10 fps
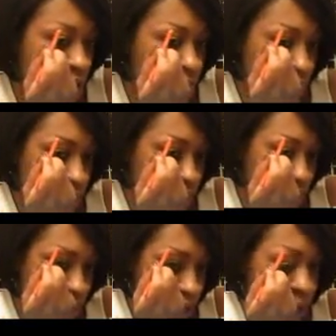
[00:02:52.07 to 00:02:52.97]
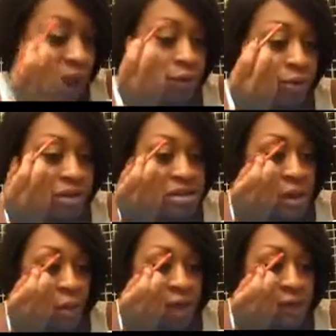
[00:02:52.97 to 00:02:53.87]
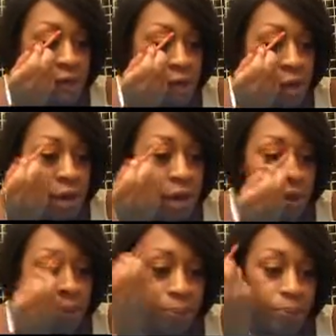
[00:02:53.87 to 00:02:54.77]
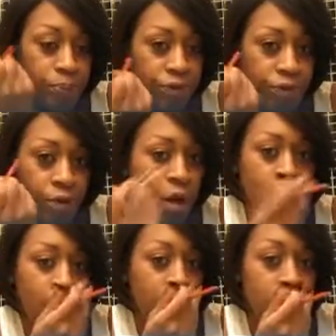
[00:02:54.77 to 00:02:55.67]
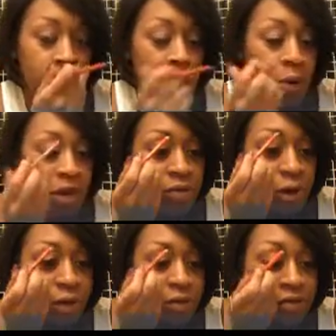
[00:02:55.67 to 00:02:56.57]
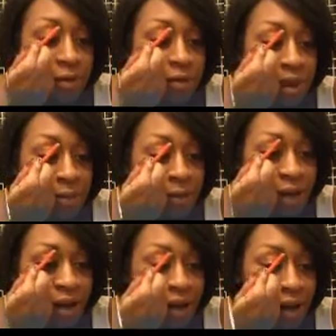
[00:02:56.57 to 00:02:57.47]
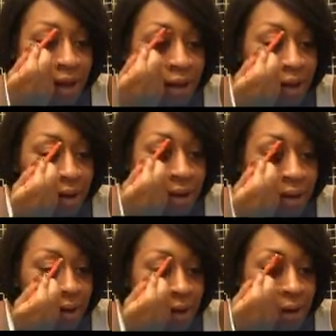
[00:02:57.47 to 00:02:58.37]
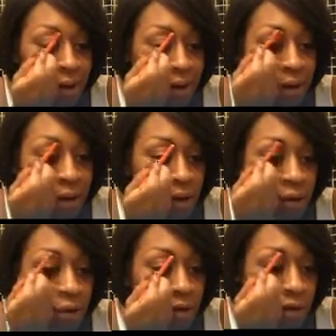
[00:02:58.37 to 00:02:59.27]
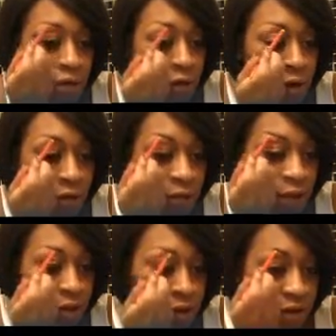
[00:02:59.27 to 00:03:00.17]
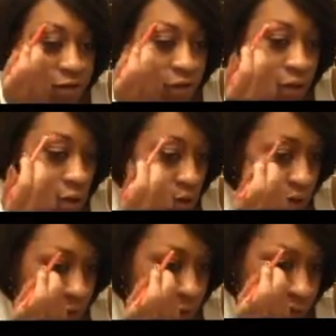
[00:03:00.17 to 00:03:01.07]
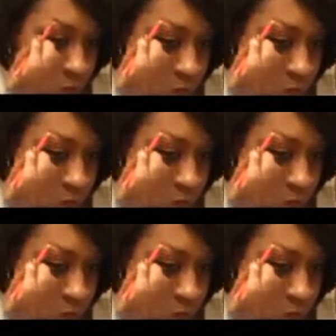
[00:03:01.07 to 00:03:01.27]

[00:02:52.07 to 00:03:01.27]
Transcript: And if I can, I do this in one fluid. That doesn't always work. So sometimes you gotta kind of short, feathery strokes.